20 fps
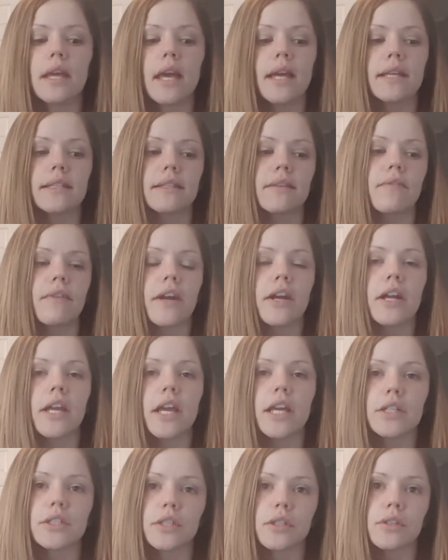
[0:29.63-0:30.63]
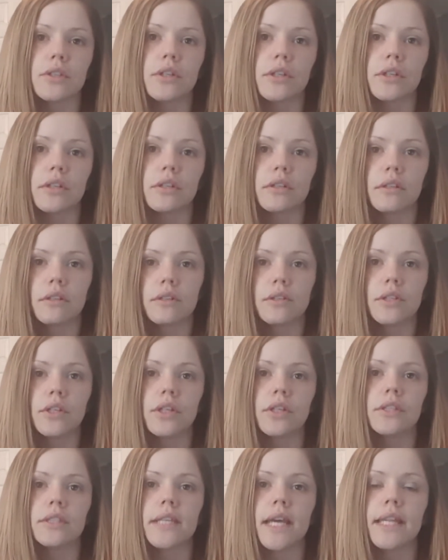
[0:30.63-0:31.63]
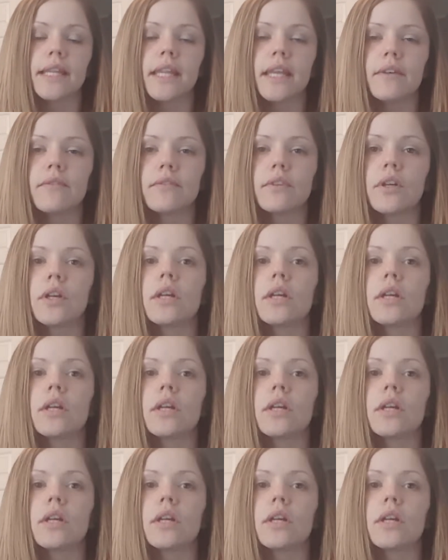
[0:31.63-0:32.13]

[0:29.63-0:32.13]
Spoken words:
as a variation to your deadlift